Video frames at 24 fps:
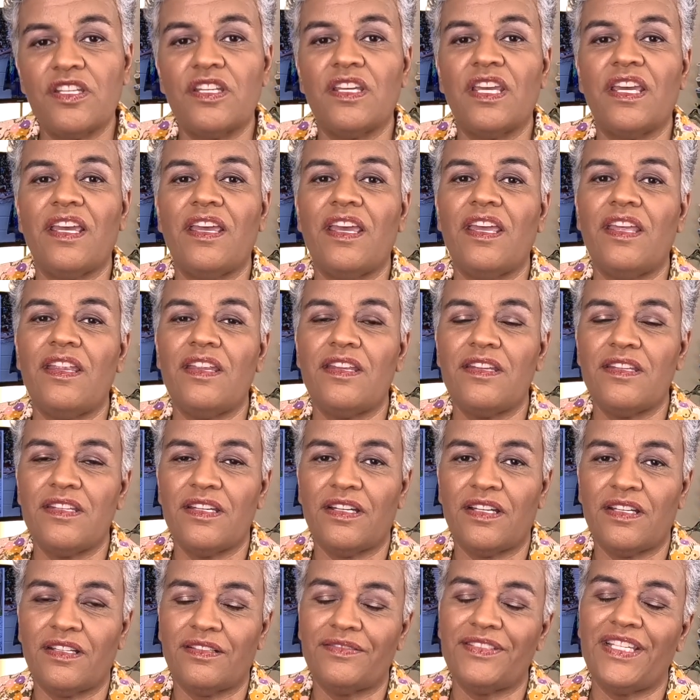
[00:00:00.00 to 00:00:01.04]
And
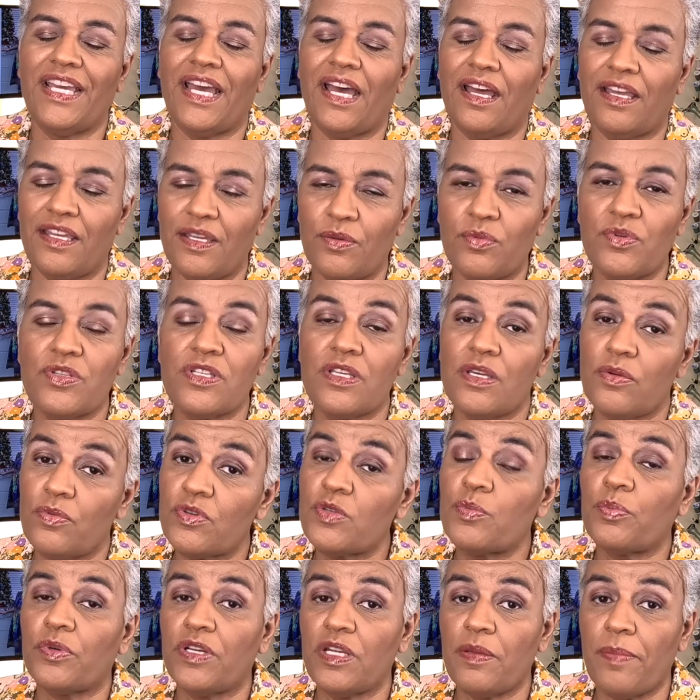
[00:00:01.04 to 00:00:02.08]
yeah, it was
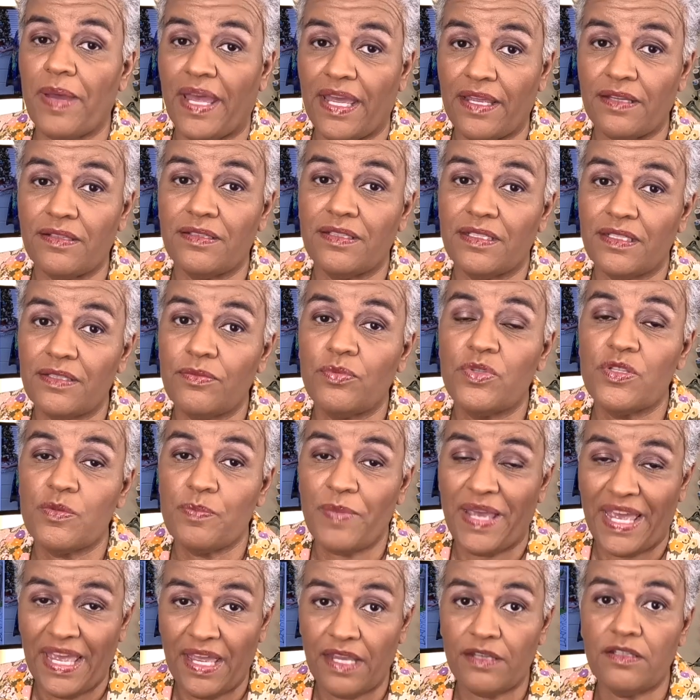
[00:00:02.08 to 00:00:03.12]
pretty bad. It was
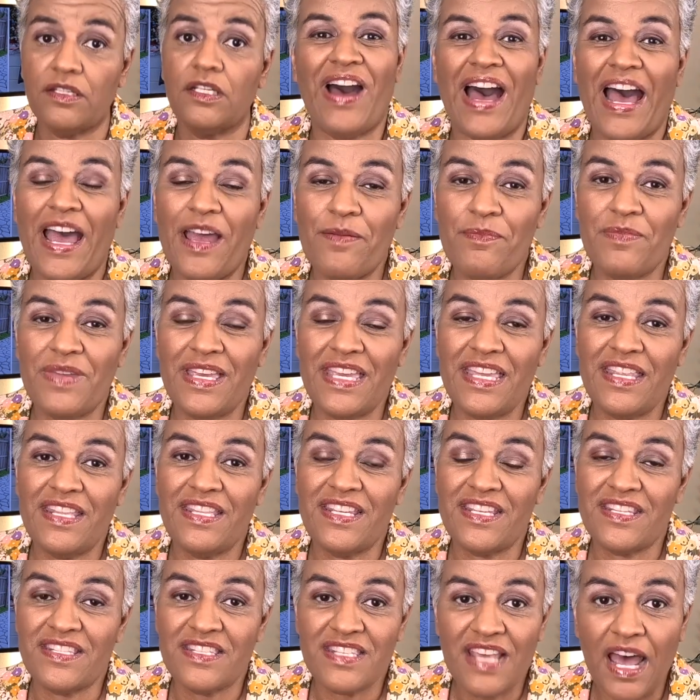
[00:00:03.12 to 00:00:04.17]
bad. I'm in
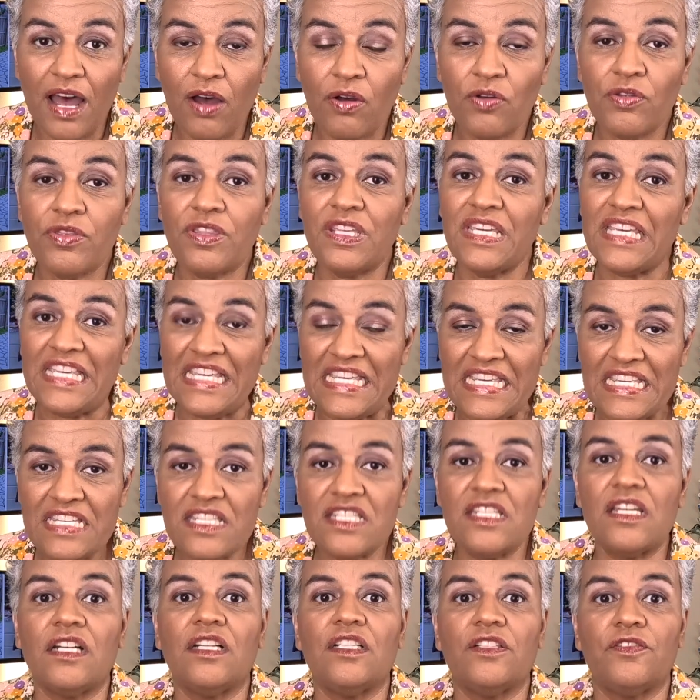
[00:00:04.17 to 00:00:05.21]
the
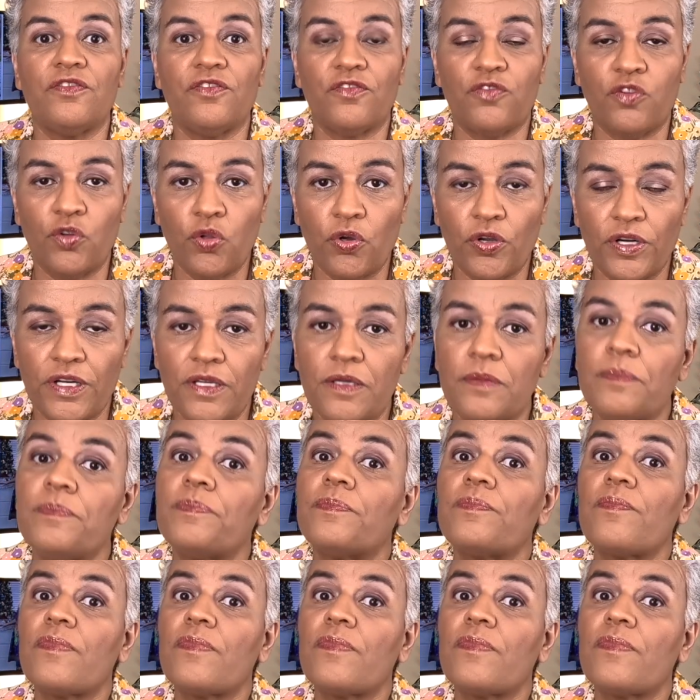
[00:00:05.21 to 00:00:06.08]
southeast of Florida.